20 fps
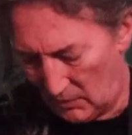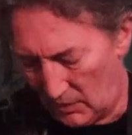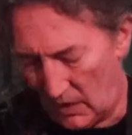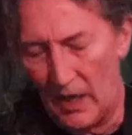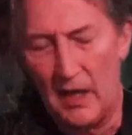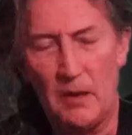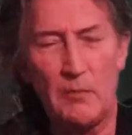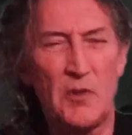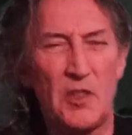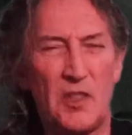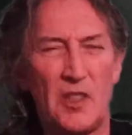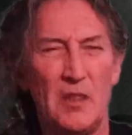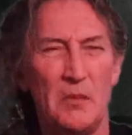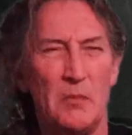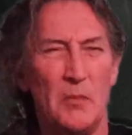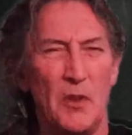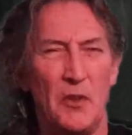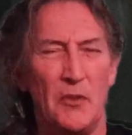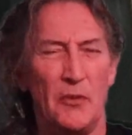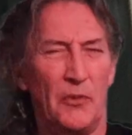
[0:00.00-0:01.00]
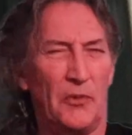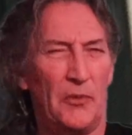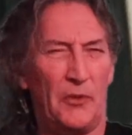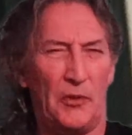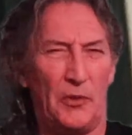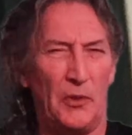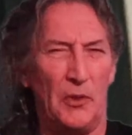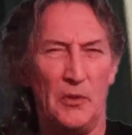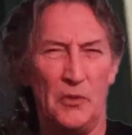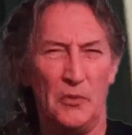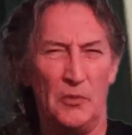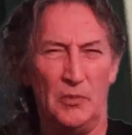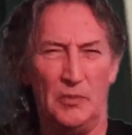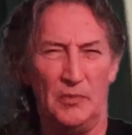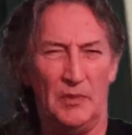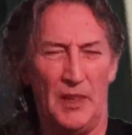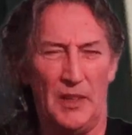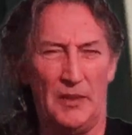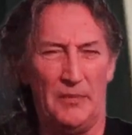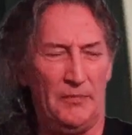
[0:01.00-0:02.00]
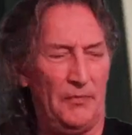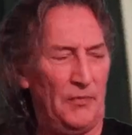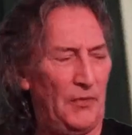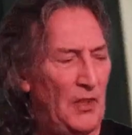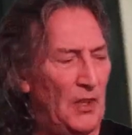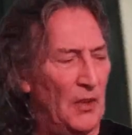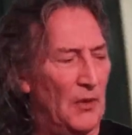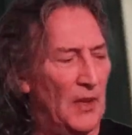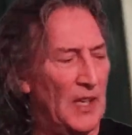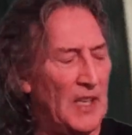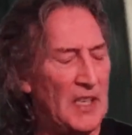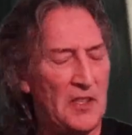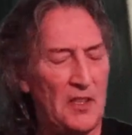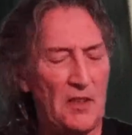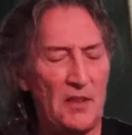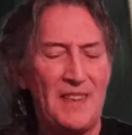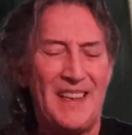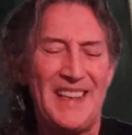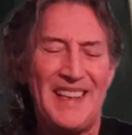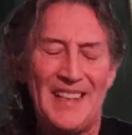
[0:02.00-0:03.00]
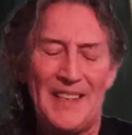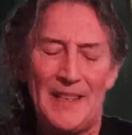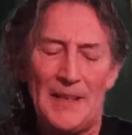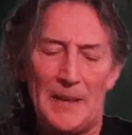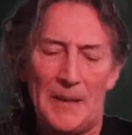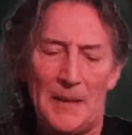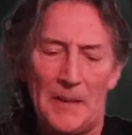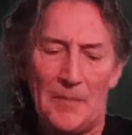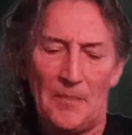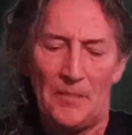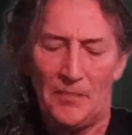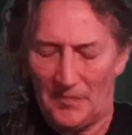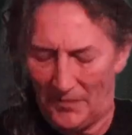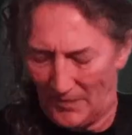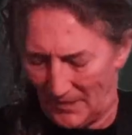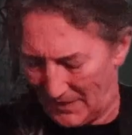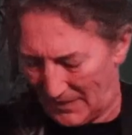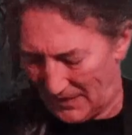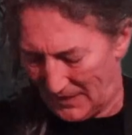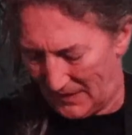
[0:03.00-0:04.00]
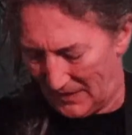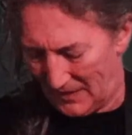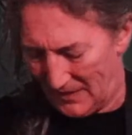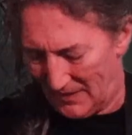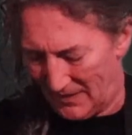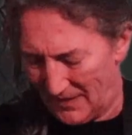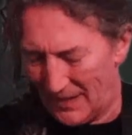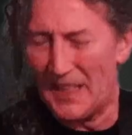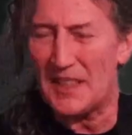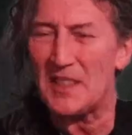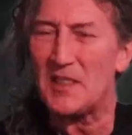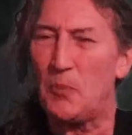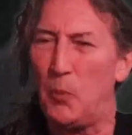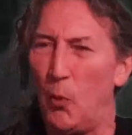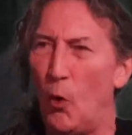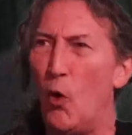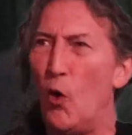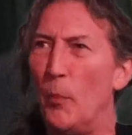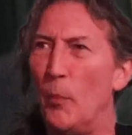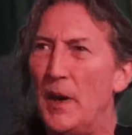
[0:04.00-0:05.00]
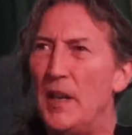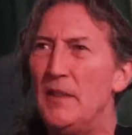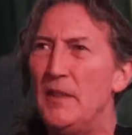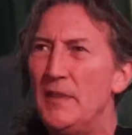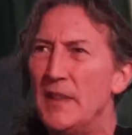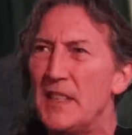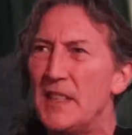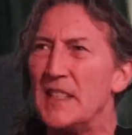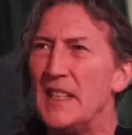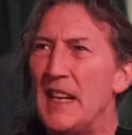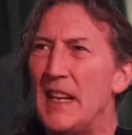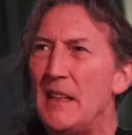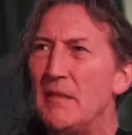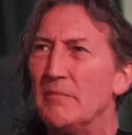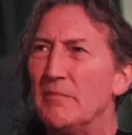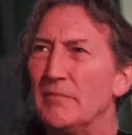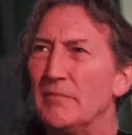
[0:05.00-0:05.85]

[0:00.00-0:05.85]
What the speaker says: I'm just going to move through a few of these. That's warmer, isn't it?